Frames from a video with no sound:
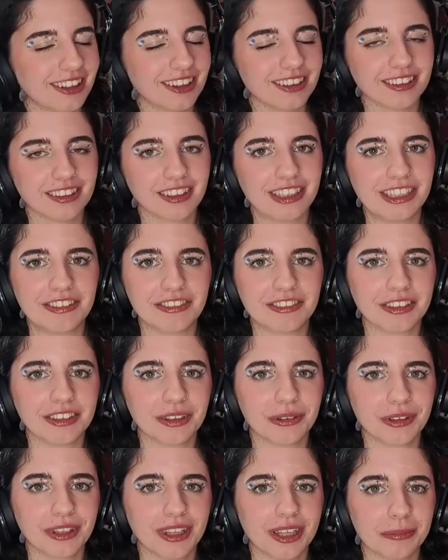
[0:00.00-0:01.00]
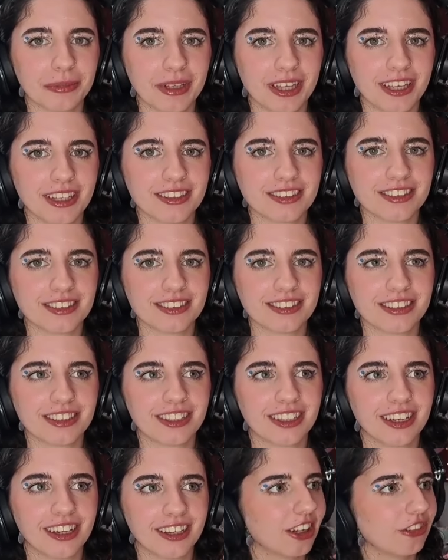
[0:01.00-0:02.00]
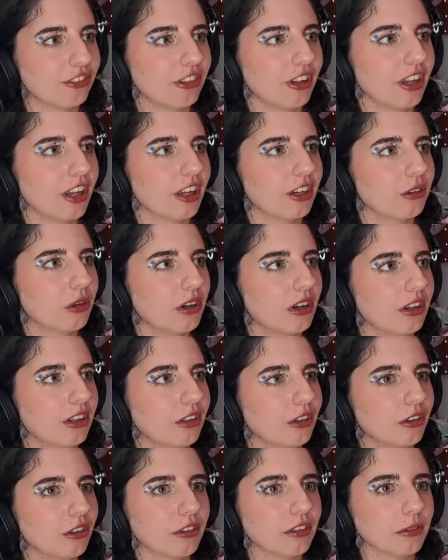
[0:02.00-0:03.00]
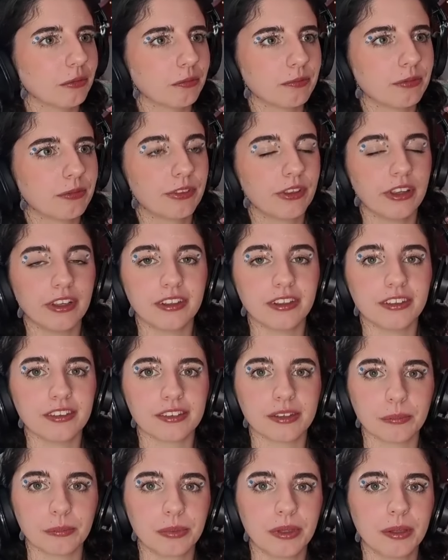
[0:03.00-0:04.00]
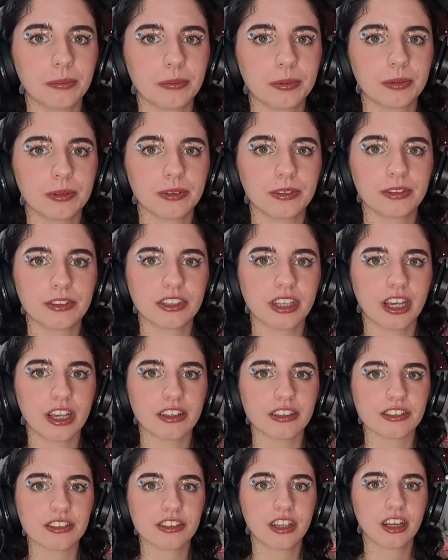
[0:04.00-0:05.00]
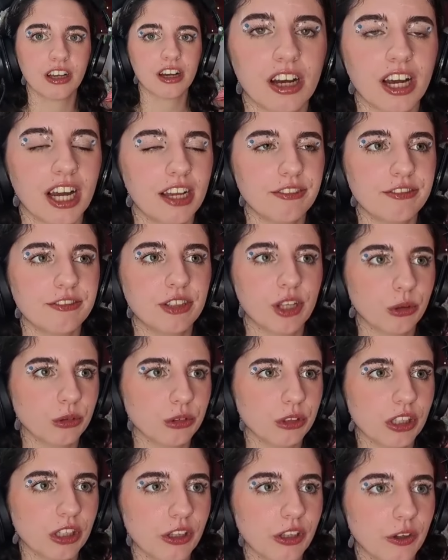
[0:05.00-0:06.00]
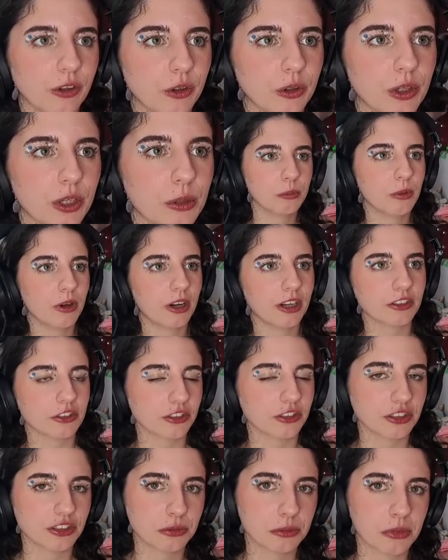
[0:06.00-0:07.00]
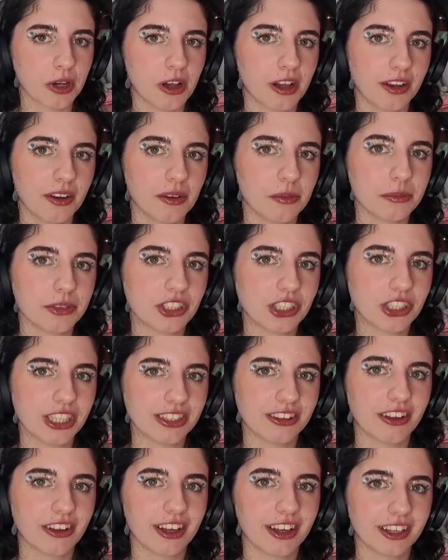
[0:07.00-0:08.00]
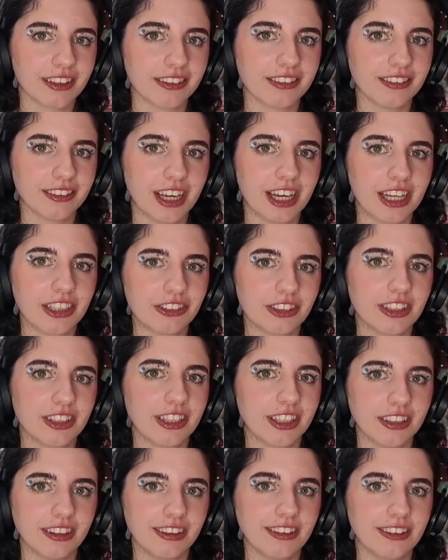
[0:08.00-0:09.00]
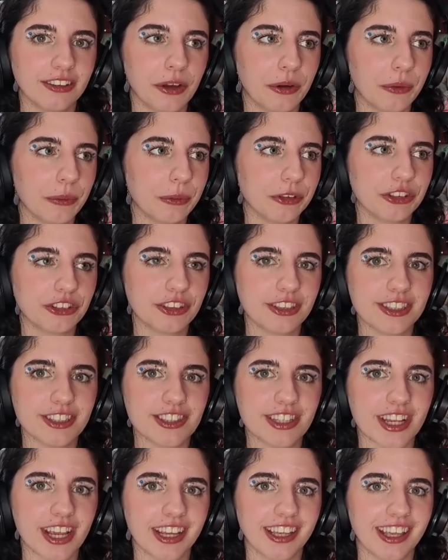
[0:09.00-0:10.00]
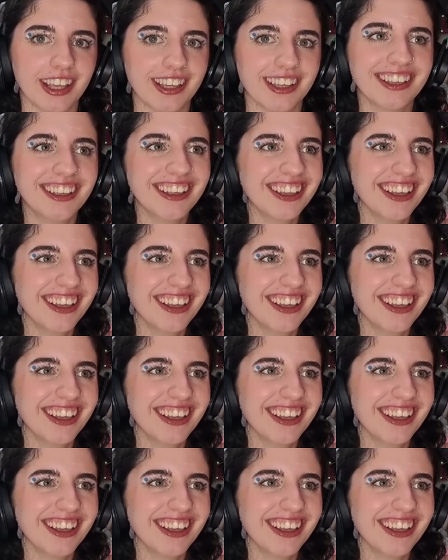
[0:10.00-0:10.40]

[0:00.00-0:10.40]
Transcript: I don't even know what that means. I feel like quite a lot of things that Pip says, I have no clue, but I just smile and pretend that I actually know what she's saying.